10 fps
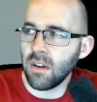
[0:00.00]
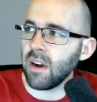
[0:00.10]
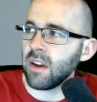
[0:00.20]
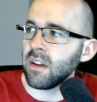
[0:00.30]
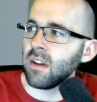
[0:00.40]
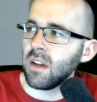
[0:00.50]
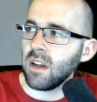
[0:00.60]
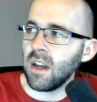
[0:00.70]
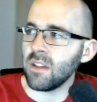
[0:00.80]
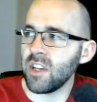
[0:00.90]
All right.
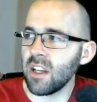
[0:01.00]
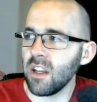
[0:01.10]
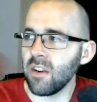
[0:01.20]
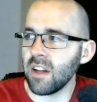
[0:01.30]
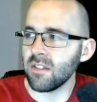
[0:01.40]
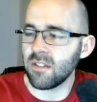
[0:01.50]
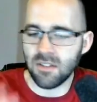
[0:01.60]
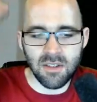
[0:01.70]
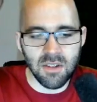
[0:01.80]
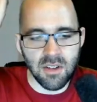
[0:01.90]
And checking your
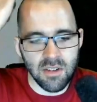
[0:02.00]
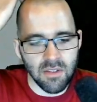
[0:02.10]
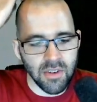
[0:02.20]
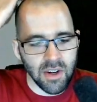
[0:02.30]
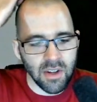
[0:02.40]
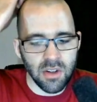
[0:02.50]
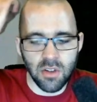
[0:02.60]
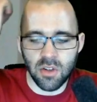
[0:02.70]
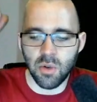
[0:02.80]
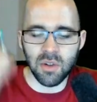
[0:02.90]
answers is a very
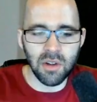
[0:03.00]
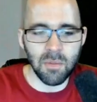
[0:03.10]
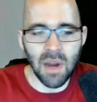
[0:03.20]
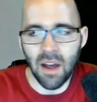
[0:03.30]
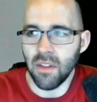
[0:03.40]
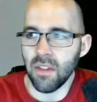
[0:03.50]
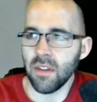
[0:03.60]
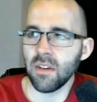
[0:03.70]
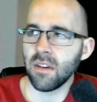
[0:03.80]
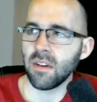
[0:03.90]
good tool in math.
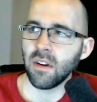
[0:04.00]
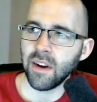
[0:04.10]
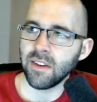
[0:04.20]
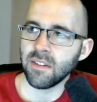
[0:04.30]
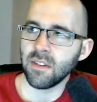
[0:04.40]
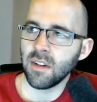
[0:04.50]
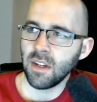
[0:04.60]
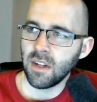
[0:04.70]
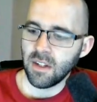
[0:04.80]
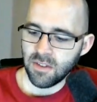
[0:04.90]
All right.
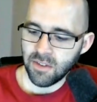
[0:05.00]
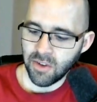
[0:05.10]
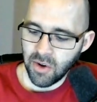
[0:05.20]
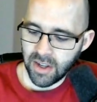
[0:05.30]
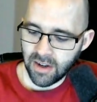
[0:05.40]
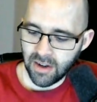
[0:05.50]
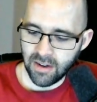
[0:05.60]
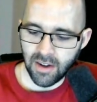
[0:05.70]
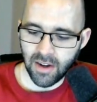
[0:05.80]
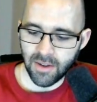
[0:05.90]
Go ahead
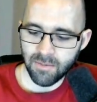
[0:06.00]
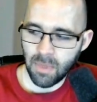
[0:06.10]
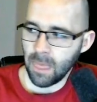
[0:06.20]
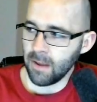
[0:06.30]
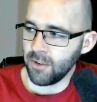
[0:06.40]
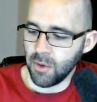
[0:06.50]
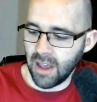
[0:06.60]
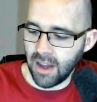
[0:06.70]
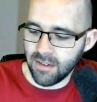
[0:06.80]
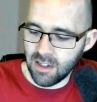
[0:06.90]
and do
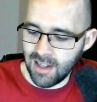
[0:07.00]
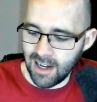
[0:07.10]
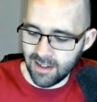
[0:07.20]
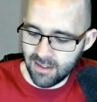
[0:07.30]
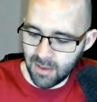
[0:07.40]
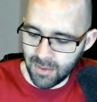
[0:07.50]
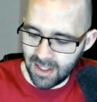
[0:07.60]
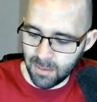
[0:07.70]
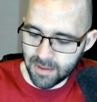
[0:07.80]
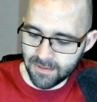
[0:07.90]
that a lot. It will
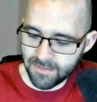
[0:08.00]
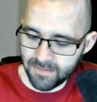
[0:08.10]
help.